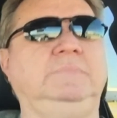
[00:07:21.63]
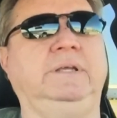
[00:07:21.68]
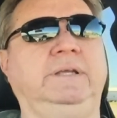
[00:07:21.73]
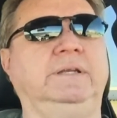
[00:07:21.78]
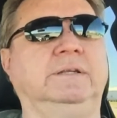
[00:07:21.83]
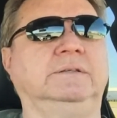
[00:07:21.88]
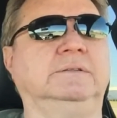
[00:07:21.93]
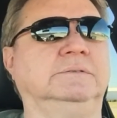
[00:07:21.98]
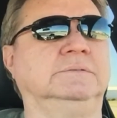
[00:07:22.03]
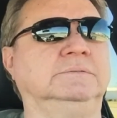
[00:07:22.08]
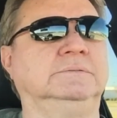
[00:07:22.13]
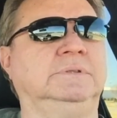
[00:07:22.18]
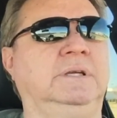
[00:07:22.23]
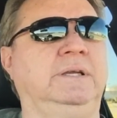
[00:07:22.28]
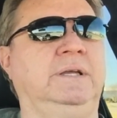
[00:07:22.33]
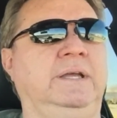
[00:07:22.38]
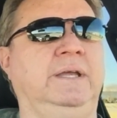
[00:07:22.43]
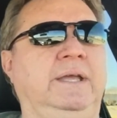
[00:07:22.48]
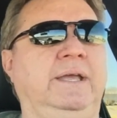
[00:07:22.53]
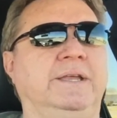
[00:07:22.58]
You know,
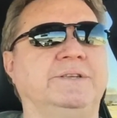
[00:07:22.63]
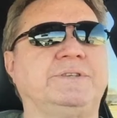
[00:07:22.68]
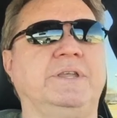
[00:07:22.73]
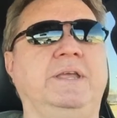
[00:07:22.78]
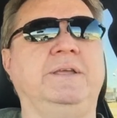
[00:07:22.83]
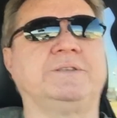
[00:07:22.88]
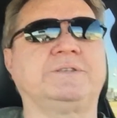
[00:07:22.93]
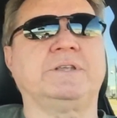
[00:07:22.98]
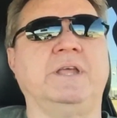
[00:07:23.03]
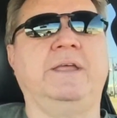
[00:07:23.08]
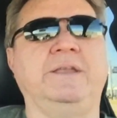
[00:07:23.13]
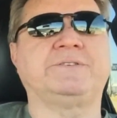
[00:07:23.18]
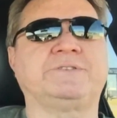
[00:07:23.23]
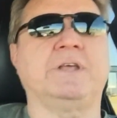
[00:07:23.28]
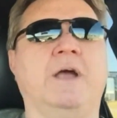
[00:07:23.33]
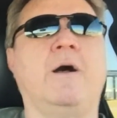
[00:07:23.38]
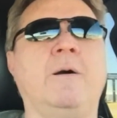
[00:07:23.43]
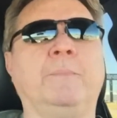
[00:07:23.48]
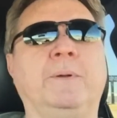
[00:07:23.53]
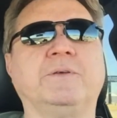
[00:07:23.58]
it's
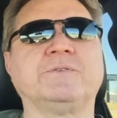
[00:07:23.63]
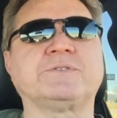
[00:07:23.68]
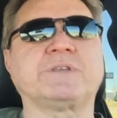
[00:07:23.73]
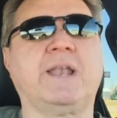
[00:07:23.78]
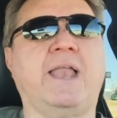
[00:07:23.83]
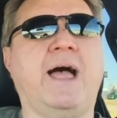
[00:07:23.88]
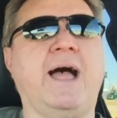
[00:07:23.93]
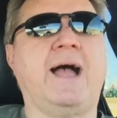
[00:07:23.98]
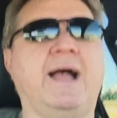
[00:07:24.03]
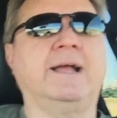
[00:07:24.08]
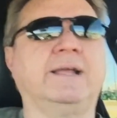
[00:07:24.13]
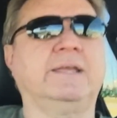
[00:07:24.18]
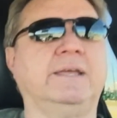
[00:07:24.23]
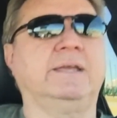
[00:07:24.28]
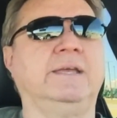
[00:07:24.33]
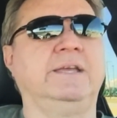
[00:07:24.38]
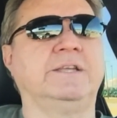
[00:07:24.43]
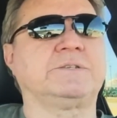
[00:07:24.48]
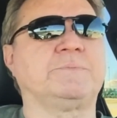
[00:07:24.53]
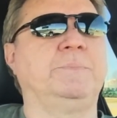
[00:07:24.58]
almost like
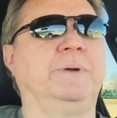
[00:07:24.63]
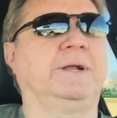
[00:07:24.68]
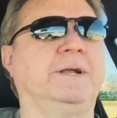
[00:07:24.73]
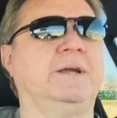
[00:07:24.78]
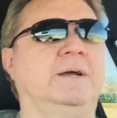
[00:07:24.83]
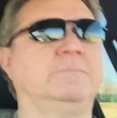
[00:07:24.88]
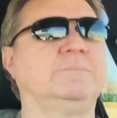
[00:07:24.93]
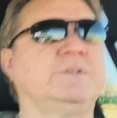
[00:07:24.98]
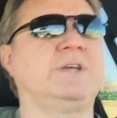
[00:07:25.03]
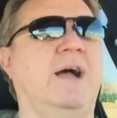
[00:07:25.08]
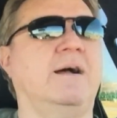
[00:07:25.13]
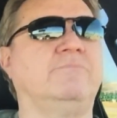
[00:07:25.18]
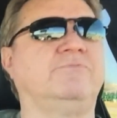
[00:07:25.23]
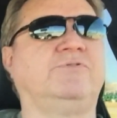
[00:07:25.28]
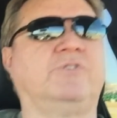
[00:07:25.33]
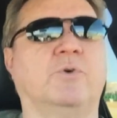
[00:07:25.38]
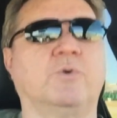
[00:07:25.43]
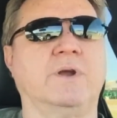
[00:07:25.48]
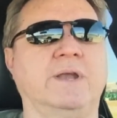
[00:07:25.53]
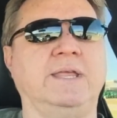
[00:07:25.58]
it's become top
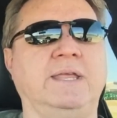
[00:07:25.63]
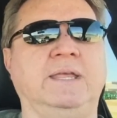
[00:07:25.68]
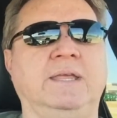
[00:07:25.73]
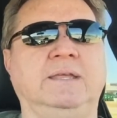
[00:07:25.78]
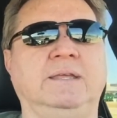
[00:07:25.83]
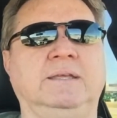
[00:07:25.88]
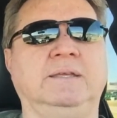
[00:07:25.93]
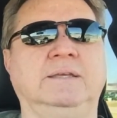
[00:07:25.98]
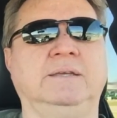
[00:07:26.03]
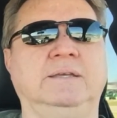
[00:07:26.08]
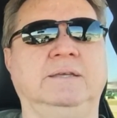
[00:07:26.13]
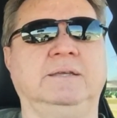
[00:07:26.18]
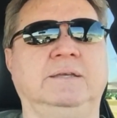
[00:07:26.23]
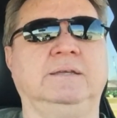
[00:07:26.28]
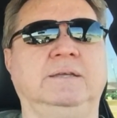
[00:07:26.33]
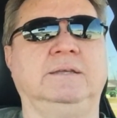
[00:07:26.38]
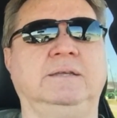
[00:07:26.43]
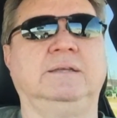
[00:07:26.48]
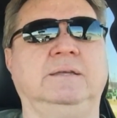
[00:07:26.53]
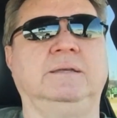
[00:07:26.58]
40,
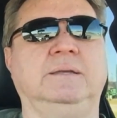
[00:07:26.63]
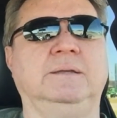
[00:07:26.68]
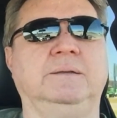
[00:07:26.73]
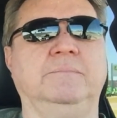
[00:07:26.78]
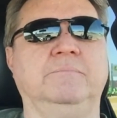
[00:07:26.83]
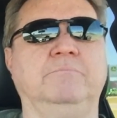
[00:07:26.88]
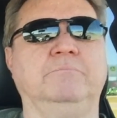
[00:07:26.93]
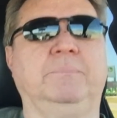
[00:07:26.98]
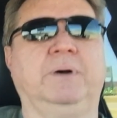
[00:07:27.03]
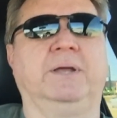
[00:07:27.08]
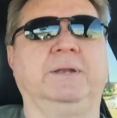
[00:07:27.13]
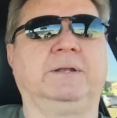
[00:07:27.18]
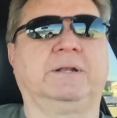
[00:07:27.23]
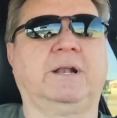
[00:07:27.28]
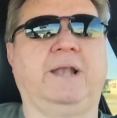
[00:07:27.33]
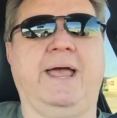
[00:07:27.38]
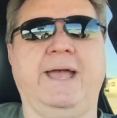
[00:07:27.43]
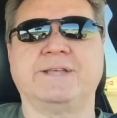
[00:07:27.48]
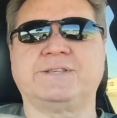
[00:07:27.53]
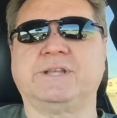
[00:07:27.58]
but
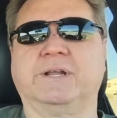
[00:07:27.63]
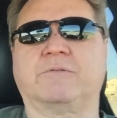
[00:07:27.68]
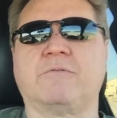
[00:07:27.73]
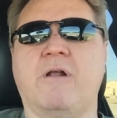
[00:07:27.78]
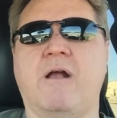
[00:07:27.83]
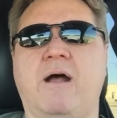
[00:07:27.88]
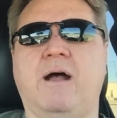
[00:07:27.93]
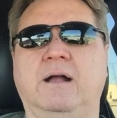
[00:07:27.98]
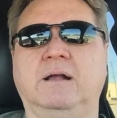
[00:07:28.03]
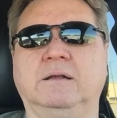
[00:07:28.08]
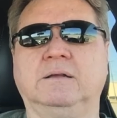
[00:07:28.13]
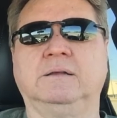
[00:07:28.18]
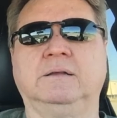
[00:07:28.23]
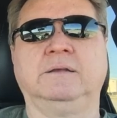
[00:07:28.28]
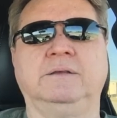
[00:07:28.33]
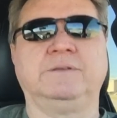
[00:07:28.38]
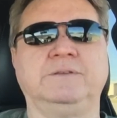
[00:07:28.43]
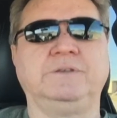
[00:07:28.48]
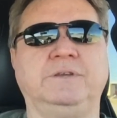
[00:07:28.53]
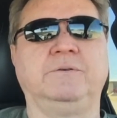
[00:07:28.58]
classic rock.
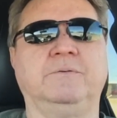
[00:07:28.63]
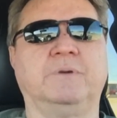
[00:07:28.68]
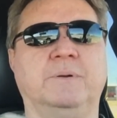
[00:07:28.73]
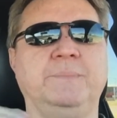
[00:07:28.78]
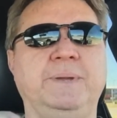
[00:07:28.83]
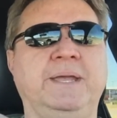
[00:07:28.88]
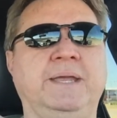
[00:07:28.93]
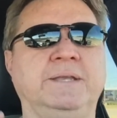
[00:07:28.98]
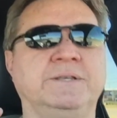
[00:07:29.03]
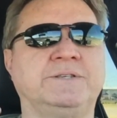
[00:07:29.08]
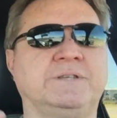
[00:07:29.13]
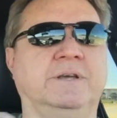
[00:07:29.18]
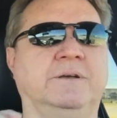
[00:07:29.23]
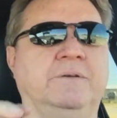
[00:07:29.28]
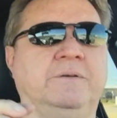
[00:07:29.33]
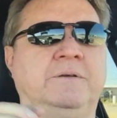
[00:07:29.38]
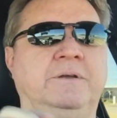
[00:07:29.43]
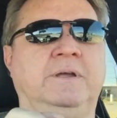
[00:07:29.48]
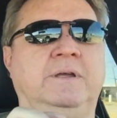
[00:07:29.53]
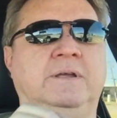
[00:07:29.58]
You know what I mean?
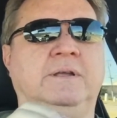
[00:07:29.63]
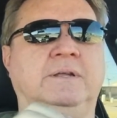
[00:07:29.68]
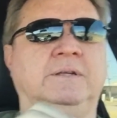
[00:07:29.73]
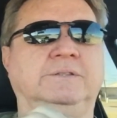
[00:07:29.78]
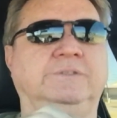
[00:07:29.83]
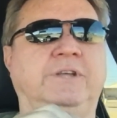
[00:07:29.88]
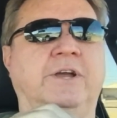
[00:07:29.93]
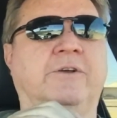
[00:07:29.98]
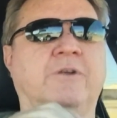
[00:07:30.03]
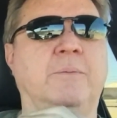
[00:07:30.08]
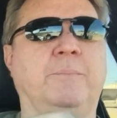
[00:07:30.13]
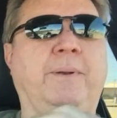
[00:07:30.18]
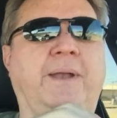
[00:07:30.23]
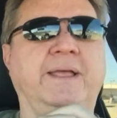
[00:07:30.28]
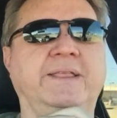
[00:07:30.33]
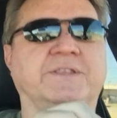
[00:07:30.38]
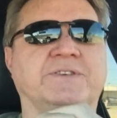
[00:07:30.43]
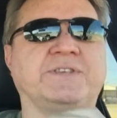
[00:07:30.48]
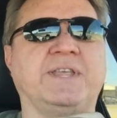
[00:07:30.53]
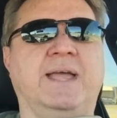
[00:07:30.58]
So they're going to
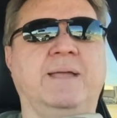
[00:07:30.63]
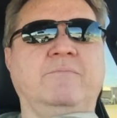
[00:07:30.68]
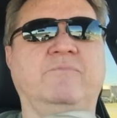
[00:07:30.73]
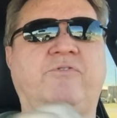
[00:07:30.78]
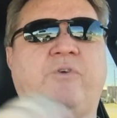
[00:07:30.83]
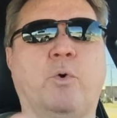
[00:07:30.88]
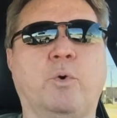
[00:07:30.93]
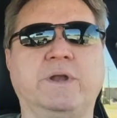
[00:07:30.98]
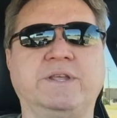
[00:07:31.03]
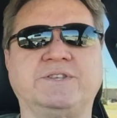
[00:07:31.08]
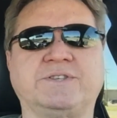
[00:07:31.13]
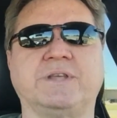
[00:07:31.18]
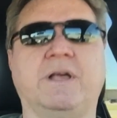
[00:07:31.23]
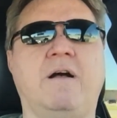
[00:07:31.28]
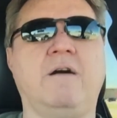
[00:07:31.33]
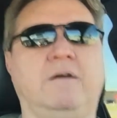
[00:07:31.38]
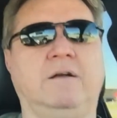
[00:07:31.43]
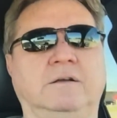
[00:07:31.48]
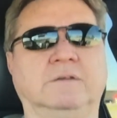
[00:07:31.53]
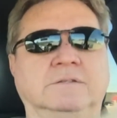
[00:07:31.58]
play the same 40
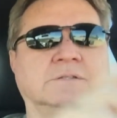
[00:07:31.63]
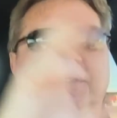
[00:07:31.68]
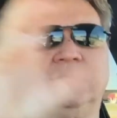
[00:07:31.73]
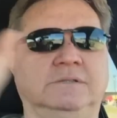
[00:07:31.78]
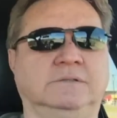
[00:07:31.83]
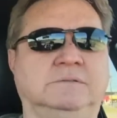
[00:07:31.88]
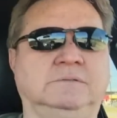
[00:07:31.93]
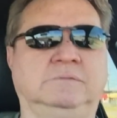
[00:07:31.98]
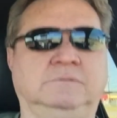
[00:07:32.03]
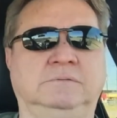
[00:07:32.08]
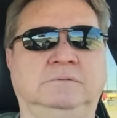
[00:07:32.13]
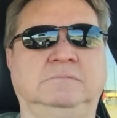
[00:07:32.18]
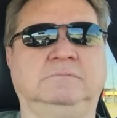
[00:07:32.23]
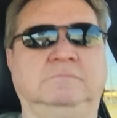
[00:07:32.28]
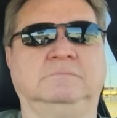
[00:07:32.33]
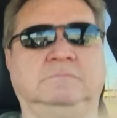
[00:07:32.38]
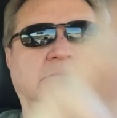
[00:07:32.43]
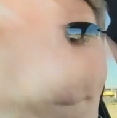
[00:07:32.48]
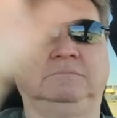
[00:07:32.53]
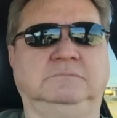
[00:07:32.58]
songs
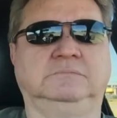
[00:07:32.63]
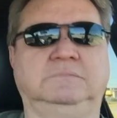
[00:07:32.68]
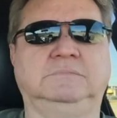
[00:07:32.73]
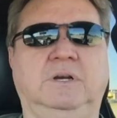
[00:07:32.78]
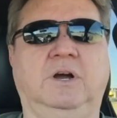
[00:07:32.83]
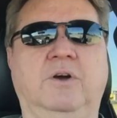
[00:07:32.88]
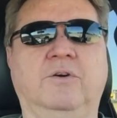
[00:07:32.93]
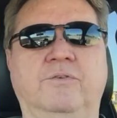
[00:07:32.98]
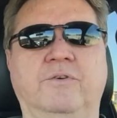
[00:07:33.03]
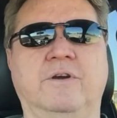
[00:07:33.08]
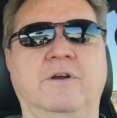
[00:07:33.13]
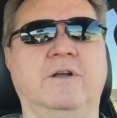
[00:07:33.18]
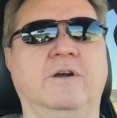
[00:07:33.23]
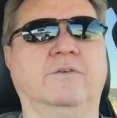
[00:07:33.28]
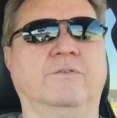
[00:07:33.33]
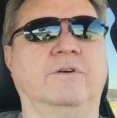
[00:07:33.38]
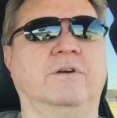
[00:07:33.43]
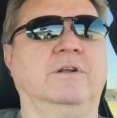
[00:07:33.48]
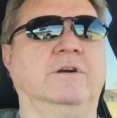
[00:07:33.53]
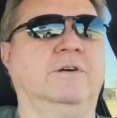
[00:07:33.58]
over and
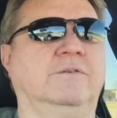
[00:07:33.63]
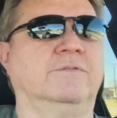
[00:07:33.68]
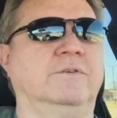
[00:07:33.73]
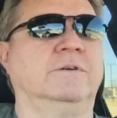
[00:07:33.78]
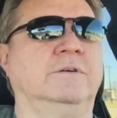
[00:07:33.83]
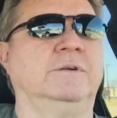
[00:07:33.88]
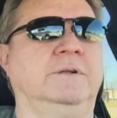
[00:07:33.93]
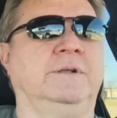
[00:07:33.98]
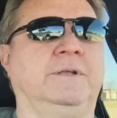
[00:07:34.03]
over and over.